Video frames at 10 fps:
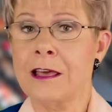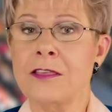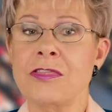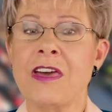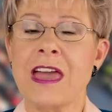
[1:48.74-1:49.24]

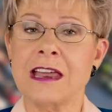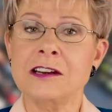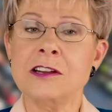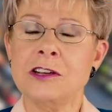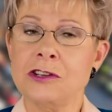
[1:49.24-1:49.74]

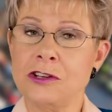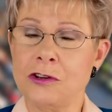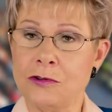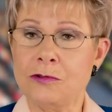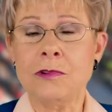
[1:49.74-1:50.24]
Then
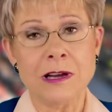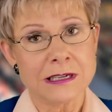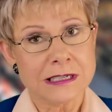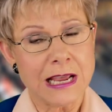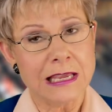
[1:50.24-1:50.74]
you
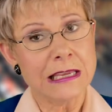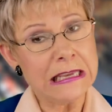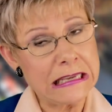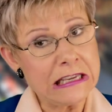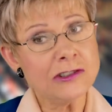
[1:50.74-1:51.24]
take
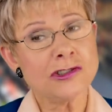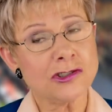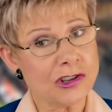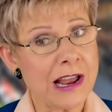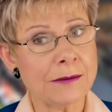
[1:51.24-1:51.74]
each
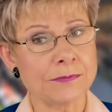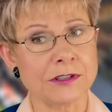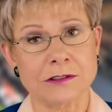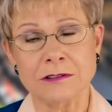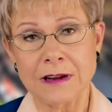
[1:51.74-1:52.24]

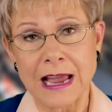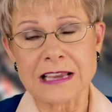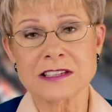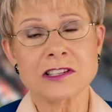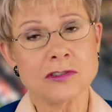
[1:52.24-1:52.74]
chapter
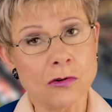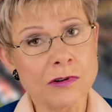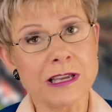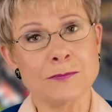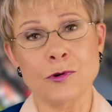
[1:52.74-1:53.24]
as a
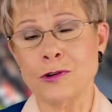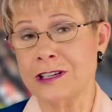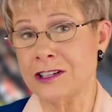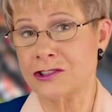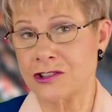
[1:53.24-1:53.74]
talking point
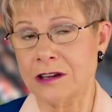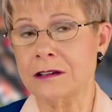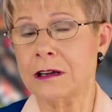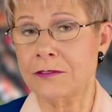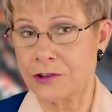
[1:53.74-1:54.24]
and
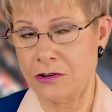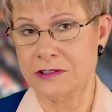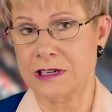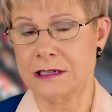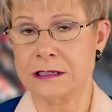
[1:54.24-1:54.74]
chunk of
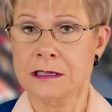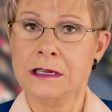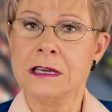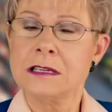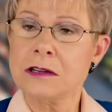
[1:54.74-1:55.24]
content.
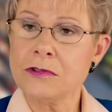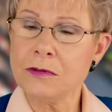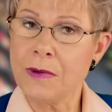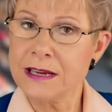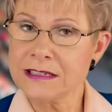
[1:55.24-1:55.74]
So you
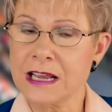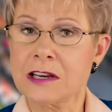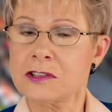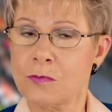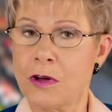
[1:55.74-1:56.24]
might tell
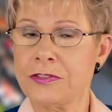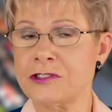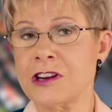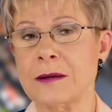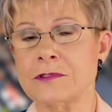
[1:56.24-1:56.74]
us what the
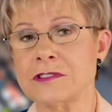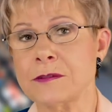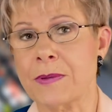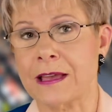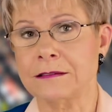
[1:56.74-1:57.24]
chapter is
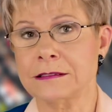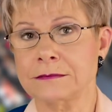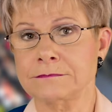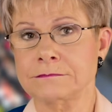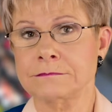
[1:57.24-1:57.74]
about,
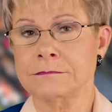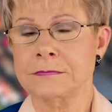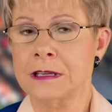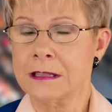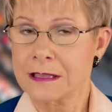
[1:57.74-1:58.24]

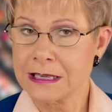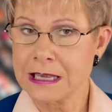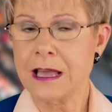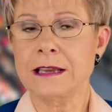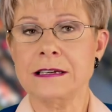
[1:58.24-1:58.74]
the
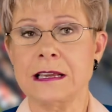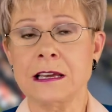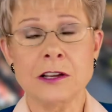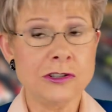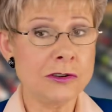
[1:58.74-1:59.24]
key
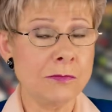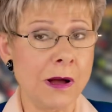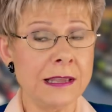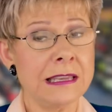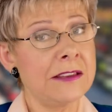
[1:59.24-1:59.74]
idea, you
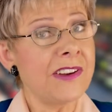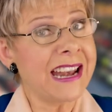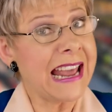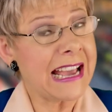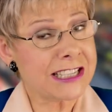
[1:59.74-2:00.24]
might give
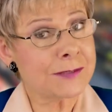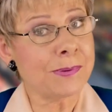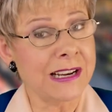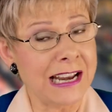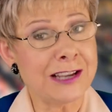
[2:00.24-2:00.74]
an
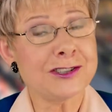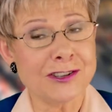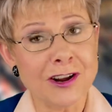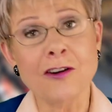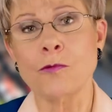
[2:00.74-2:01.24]

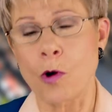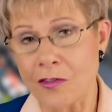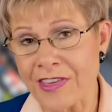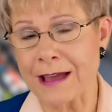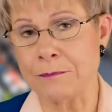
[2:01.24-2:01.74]
explanation of
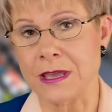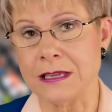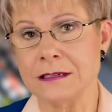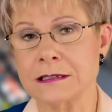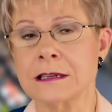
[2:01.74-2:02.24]
what that
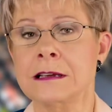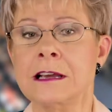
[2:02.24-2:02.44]
means,